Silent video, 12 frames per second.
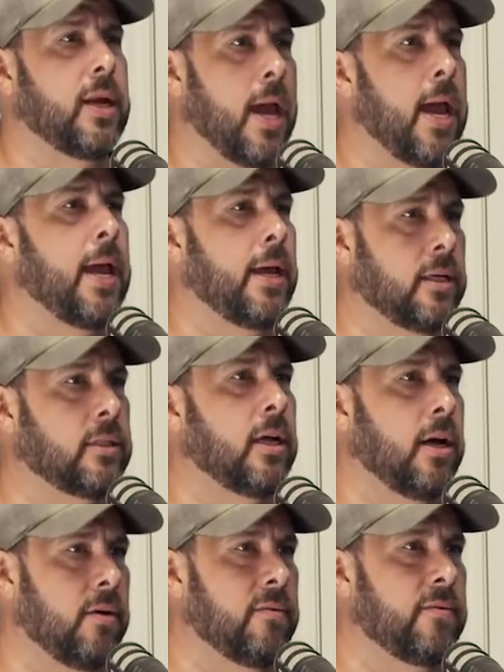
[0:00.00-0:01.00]
days
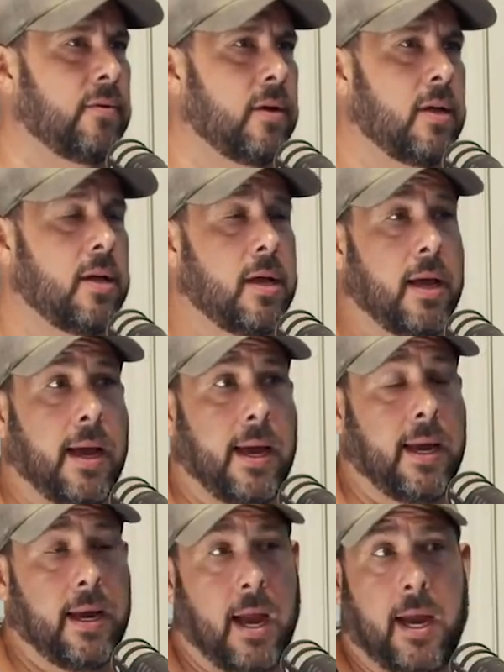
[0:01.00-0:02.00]
of,
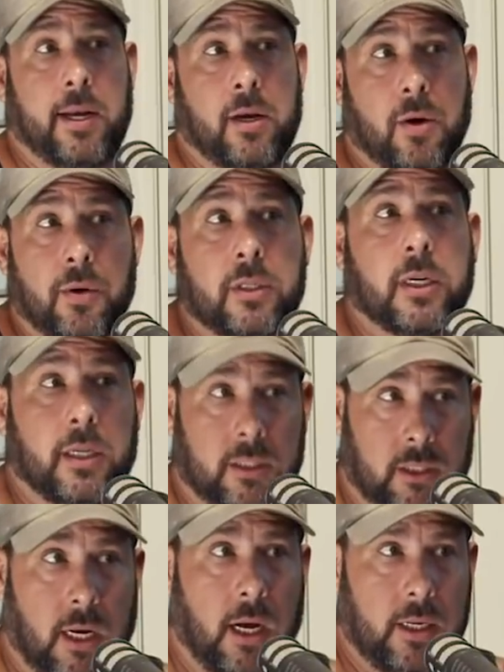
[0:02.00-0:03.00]
hey, I know it's gonna
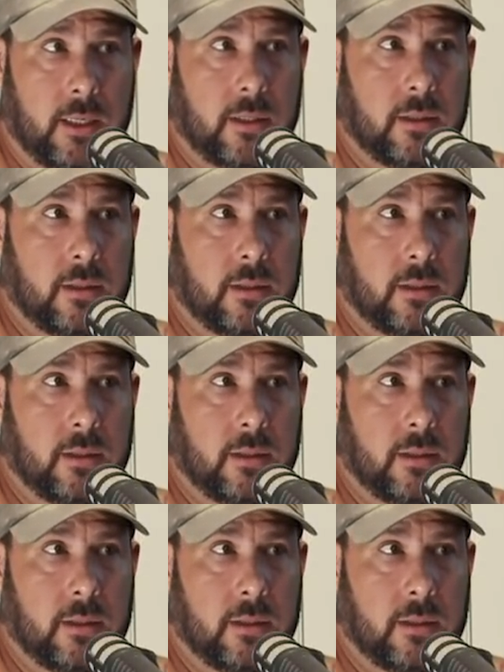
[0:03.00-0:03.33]
suck.